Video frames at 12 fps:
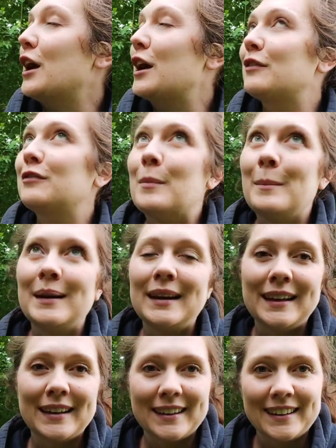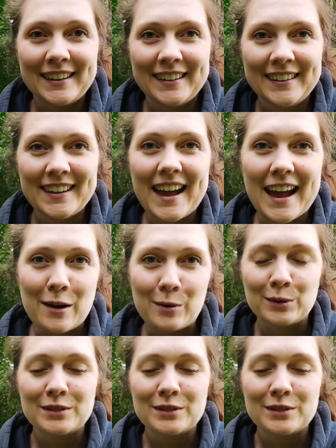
a familiar owl.